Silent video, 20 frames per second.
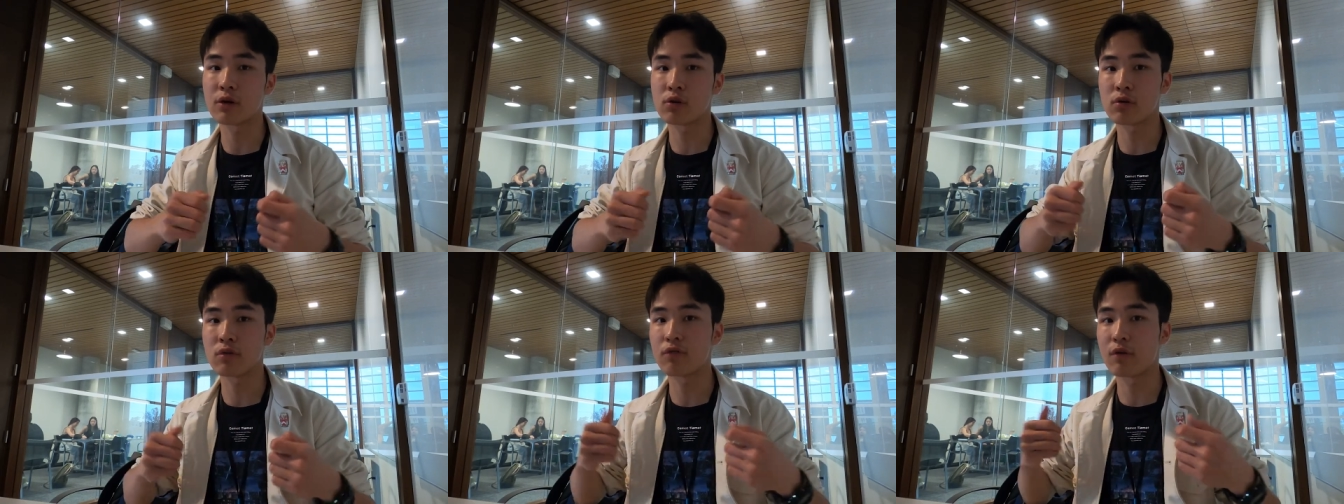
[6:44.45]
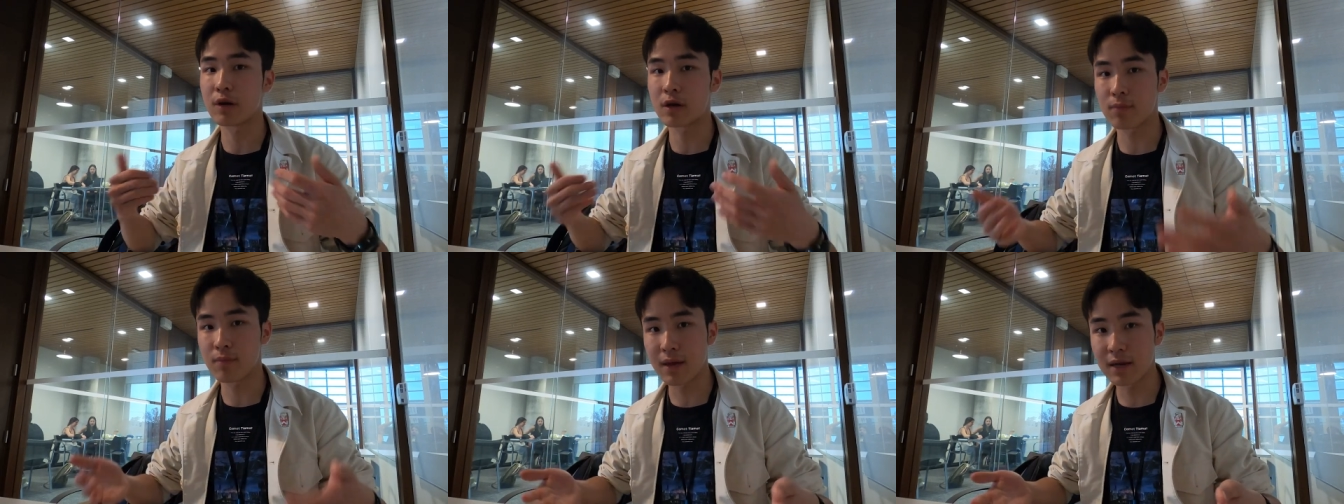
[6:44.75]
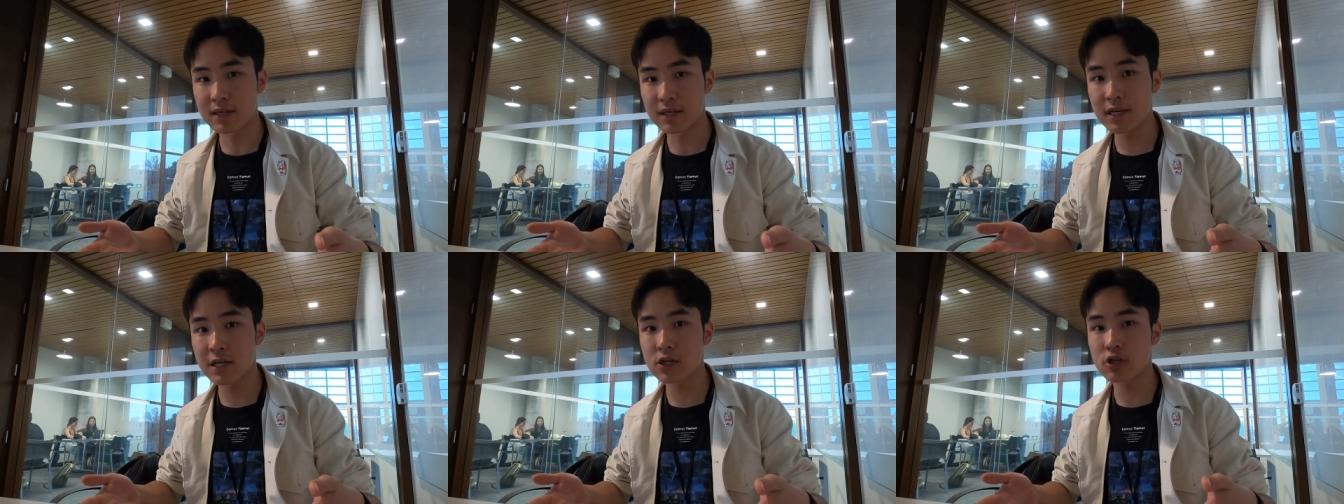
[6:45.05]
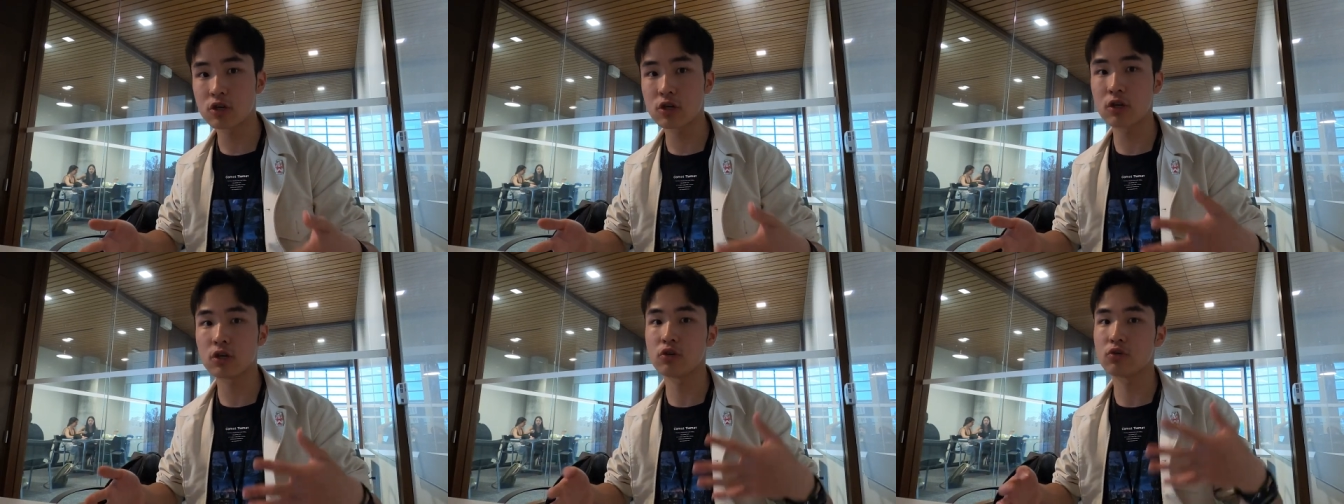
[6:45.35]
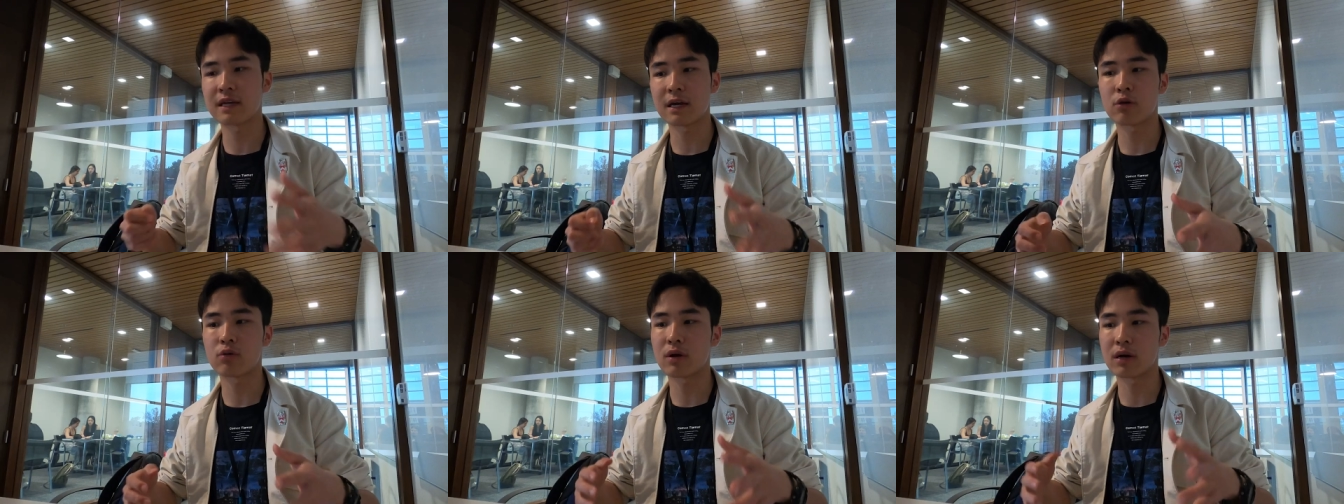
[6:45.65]
letter of recommendation,
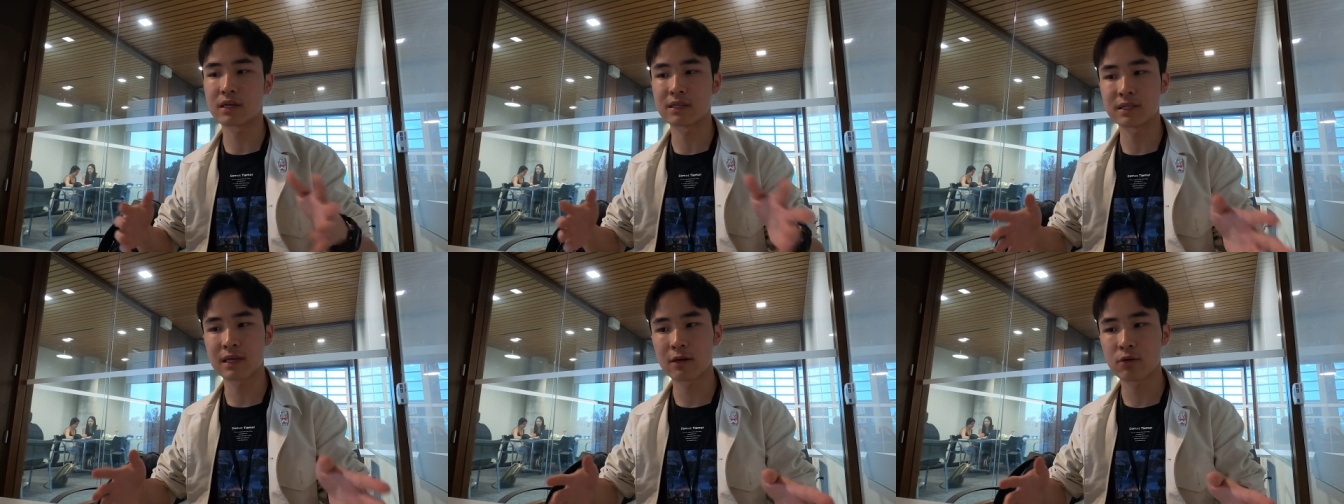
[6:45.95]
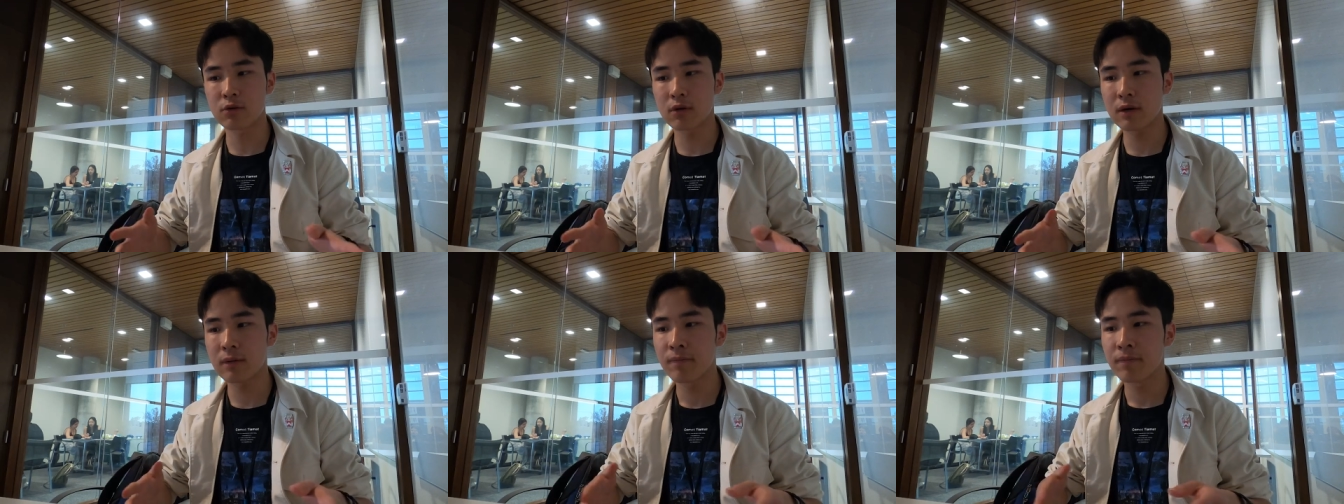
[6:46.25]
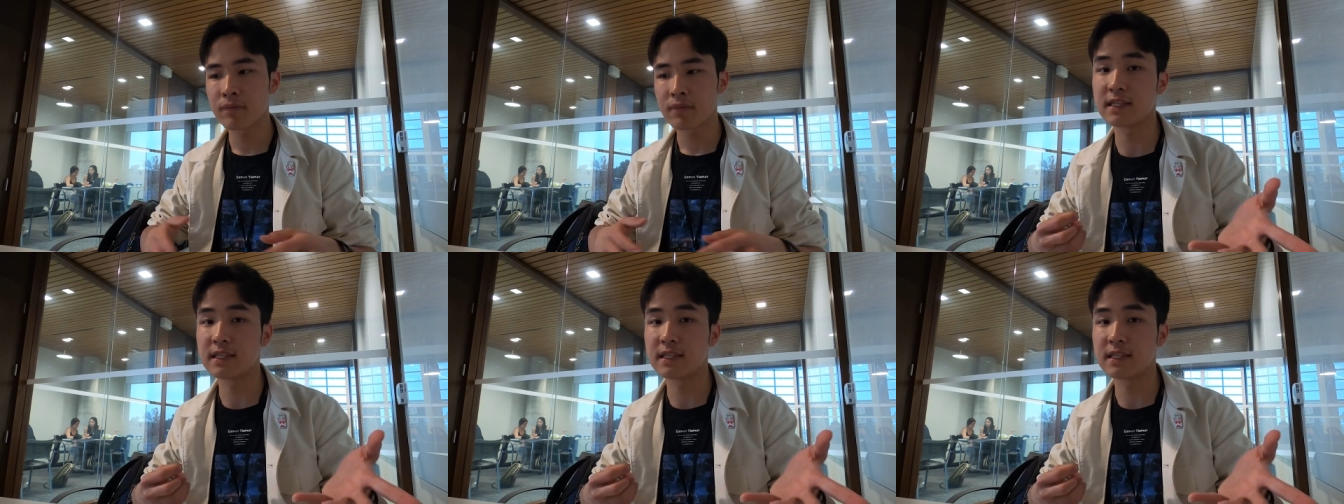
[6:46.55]
etc., etc.